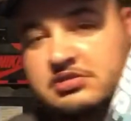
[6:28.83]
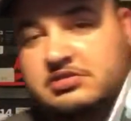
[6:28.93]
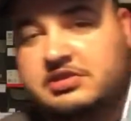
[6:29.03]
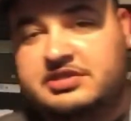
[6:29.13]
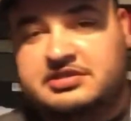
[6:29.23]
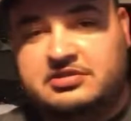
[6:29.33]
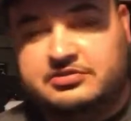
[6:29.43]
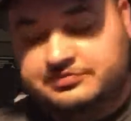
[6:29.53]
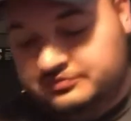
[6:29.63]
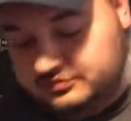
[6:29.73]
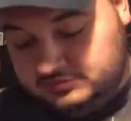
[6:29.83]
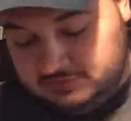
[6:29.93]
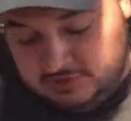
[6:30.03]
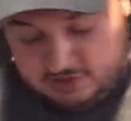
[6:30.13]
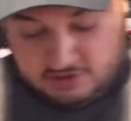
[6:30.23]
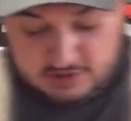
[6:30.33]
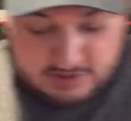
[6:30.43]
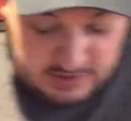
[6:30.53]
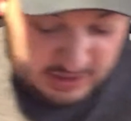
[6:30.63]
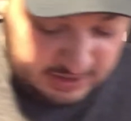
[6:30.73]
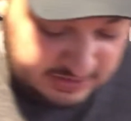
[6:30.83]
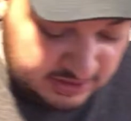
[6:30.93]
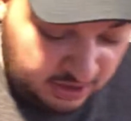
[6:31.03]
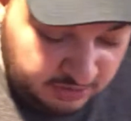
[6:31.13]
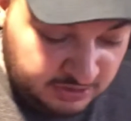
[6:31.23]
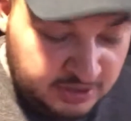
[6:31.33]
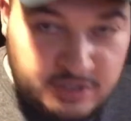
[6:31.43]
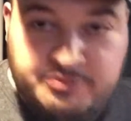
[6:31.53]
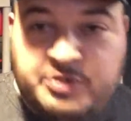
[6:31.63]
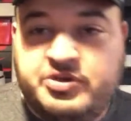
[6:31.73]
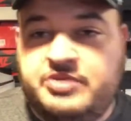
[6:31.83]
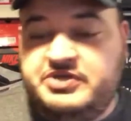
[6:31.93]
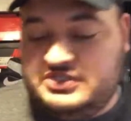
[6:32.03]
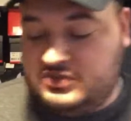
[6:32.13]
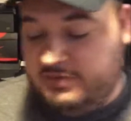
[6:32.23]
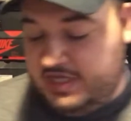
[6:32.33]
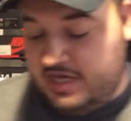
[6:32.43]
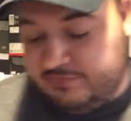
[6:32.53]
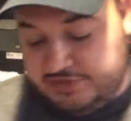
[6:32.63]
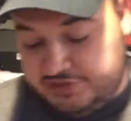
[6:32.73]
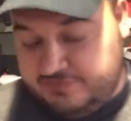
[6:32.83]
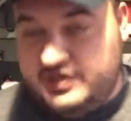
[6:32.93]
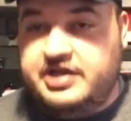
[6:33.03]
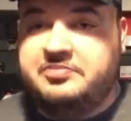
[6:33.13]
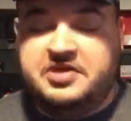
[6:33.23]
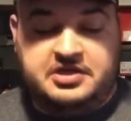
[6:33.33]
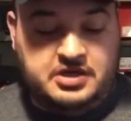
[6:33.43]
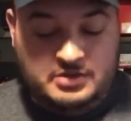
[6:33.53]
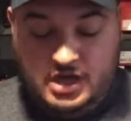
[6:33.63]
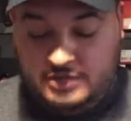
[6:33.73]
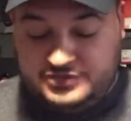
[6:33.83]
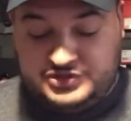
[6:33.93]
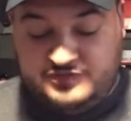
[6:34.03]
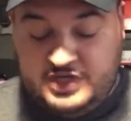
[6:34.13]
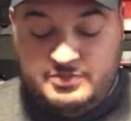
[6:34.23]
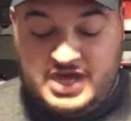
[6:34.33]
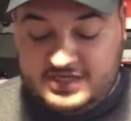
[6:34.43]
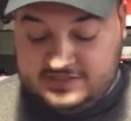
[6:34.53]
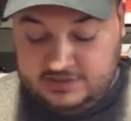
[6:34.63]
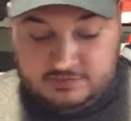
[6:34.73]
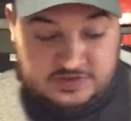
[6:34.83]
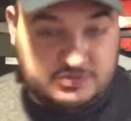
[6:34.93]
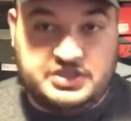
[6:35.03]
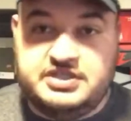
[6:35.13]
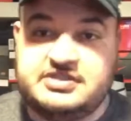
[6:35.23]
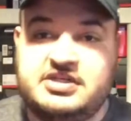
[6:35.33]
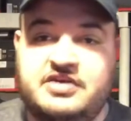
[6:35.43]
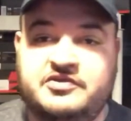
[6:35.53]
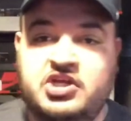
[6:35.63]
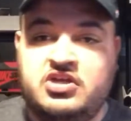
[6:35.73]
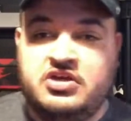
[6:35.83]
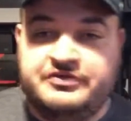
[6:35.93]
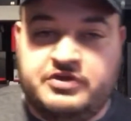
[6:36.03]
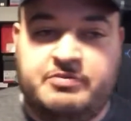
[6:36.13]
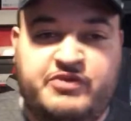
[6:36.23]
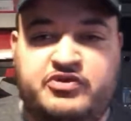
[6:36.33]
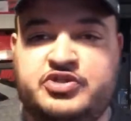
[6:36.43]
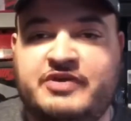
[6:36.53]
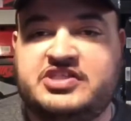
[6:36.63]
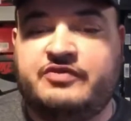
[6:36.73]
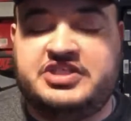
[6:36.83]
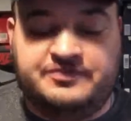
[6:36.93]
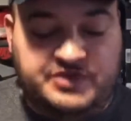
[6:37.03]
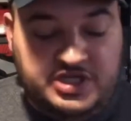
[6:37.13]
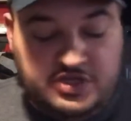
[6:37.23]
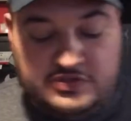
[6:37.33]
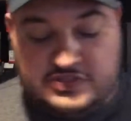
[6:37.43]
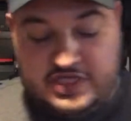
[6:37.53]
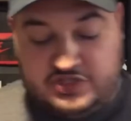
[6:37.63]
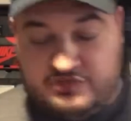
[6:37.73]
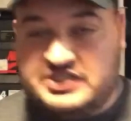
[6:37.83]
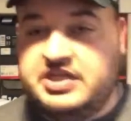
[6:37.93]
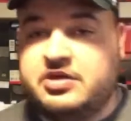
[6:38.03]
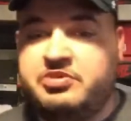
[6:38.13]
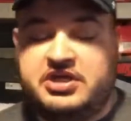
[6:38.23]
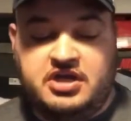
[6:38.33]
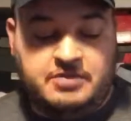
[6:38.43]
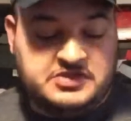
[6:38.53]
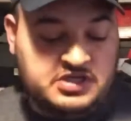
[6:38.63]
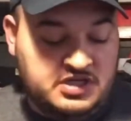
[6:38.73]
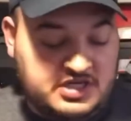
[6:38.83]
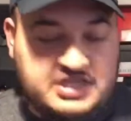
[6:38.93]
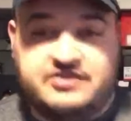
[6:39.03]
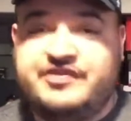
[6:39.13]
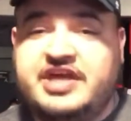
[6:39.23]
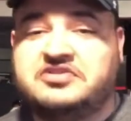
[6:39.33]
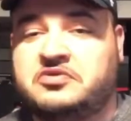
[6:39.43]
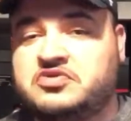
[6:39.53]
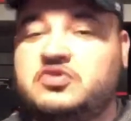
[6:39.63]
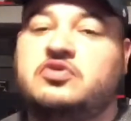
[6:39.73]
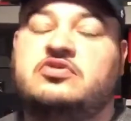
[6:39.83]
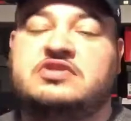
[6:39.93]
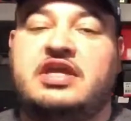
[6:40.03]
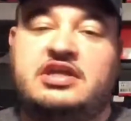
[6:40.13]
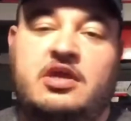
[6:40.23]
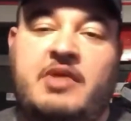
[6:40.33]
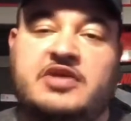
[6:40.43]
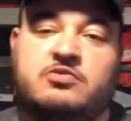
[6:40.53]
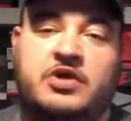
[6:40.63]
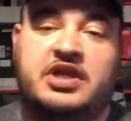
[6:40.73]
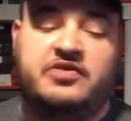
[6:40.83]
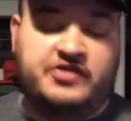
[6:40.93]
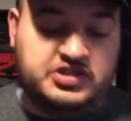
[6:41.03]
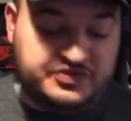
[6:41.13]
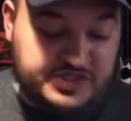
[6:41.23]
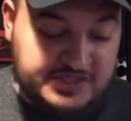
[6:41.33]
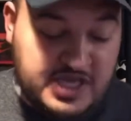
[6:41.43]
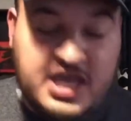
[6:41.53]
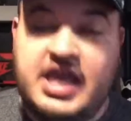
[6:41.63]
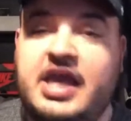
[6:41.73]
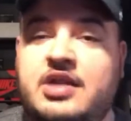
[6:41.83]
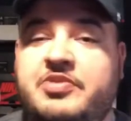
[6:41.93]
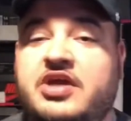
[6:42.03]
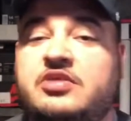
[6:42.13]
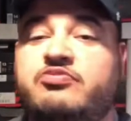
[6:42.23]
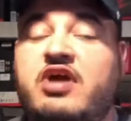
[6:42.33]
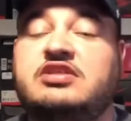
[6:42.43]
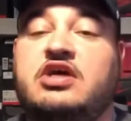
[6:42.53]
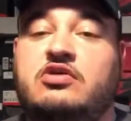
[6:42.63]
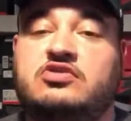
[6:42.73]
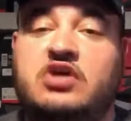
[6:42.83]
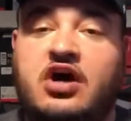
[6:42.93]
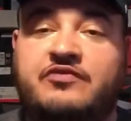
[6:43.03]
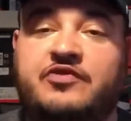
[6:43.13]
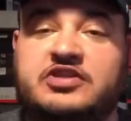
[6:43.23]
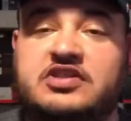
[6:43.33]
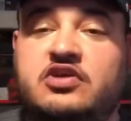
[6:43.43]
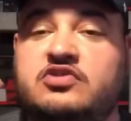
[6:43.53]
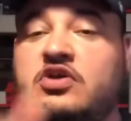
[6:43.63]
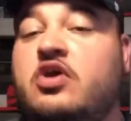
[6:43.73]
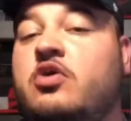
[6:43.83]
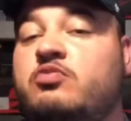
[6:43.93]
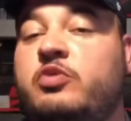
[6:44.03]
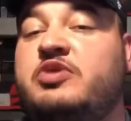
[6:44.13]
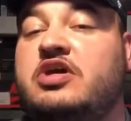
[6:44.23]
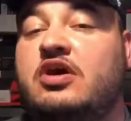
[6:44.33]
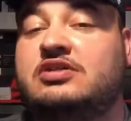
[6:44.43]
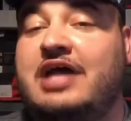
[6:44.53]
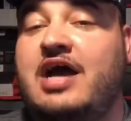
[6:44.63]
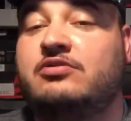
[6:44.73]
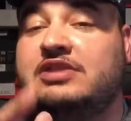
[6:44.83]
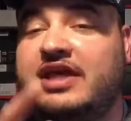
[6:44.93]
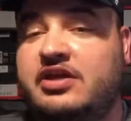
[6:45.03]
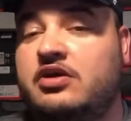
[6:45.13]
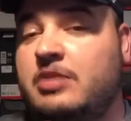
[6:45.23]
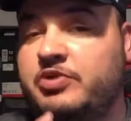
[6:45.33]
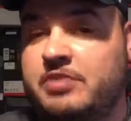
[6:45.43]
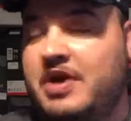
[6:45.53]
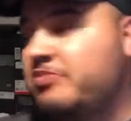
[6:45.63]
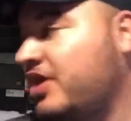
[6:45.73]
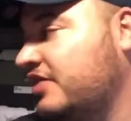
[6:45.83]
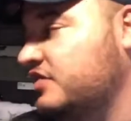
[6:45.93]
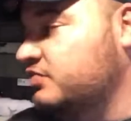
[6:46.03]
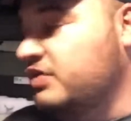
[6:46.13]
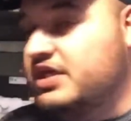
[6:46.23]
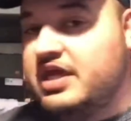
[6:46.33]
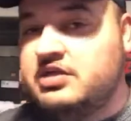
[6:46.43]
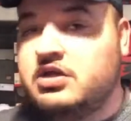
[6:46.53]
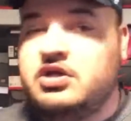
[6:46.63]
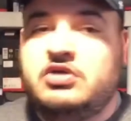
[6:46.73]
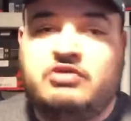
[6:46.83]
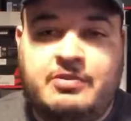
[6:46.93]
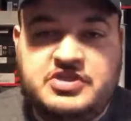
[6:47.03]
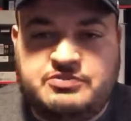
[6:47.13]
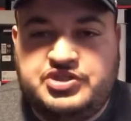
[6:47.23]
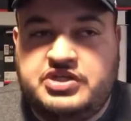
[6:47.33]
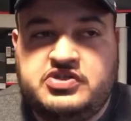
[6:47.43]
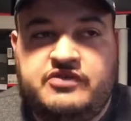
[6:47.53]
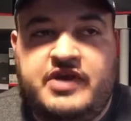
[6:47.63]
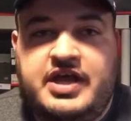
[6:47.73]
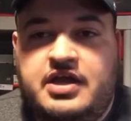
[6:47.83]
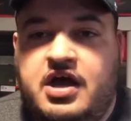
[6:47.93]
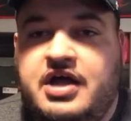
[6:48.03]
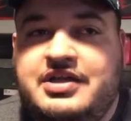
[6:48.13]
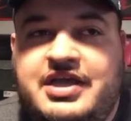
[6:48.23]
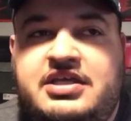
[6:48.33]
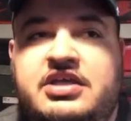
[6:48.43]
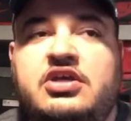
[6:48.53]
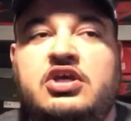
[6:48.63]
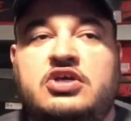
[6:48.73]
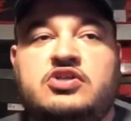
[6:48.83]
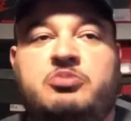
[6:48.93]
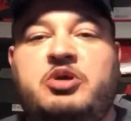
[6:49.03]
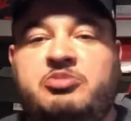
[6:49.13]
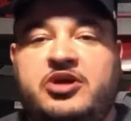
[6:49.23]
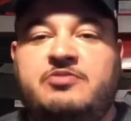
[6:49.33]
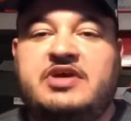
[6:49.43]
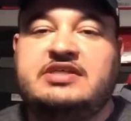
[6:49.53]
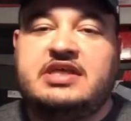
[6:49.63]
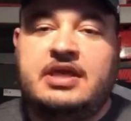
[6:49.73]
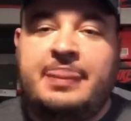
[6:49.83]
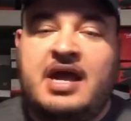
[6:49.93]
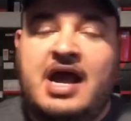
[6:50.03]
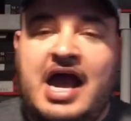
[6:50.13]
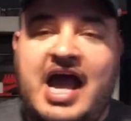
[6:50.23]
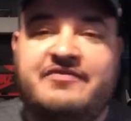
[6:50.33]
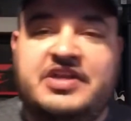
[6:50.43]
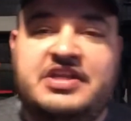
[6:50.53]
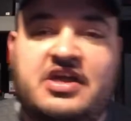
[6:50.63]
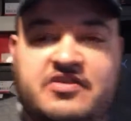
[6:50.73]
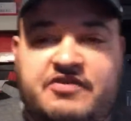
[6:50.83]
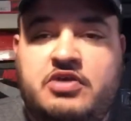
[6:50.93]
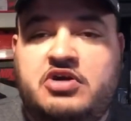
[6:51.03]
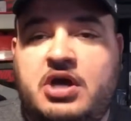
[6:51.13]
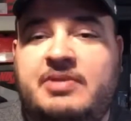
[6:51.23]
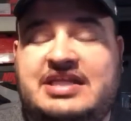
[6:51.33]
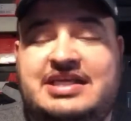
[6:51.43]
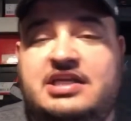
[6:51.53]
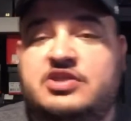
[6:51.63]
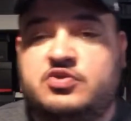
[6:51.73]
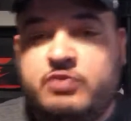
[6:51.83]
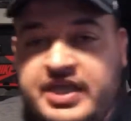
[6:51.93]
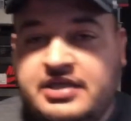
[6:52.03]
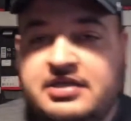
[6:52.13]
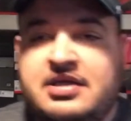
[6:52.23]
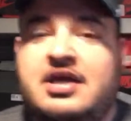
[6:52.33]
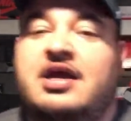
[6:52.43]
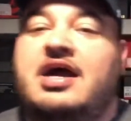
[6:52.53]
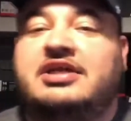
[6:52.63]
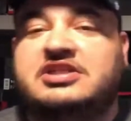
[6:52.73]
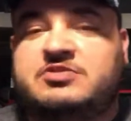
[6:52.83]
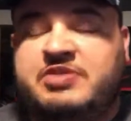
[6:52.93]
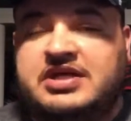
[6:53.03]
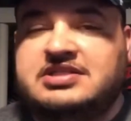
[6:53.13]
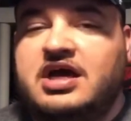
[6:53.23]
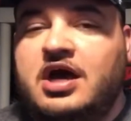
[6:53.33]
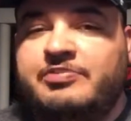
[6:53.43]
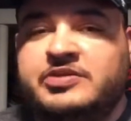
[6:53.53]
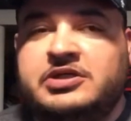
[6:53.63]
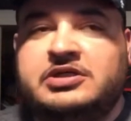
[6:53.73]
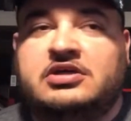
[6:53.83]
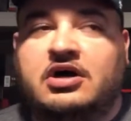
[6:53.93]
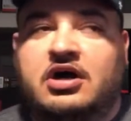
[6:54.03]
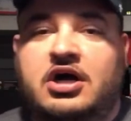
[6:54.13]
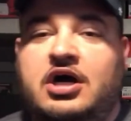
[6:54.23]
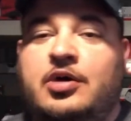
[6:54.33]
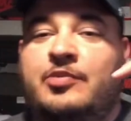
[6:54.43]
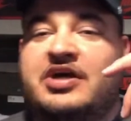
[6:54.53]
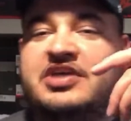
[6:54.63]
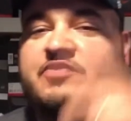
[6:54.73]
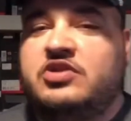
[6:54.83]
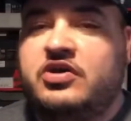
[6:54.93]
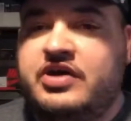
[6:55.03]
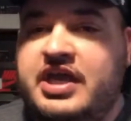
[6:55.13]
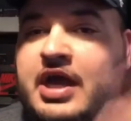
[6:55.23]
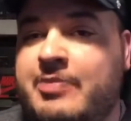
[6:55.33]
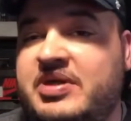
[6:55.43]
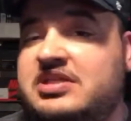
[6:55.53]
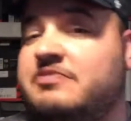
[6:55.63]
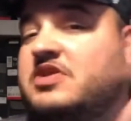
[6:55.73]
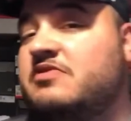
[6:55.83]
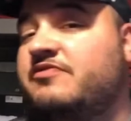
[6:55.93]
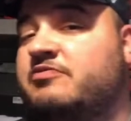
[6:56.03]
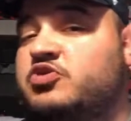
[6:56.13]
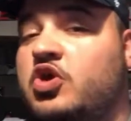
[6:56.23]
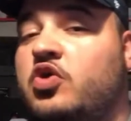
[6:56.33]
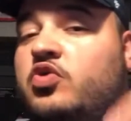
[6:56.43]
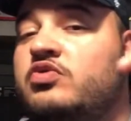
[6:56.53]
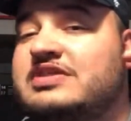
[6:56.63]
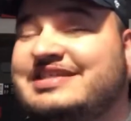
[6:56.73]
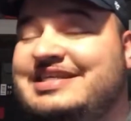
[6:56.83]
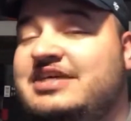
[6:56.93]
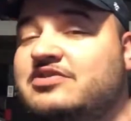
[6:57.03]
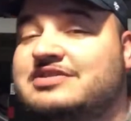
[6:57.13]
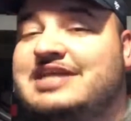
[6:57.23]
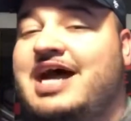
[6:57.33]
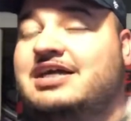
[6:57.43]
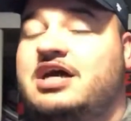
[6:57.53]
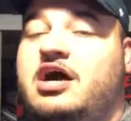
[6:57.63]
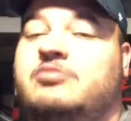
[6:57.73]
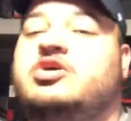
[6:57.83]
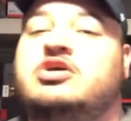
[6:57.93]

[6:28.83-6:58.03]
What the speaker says: And there's a little thing. So, been pretty busy this week. Got a Rejuvenator pickup, Rejuvenator box in with some cleaning stuff for my future restoration videos. Got 3 sneaker pickups. Got the Vans Old Schools, Nike MX 1 anniversaries, and a pair of the Bread Toes. The on foot to those will be out later. I'll put them out probably this weekend. Grab me some shirts over at Nike. So, been pretty busy. I have another video coming at the end of this week. I just picked up, I'll give you a little hint. I picked up something from SoulSteals.com.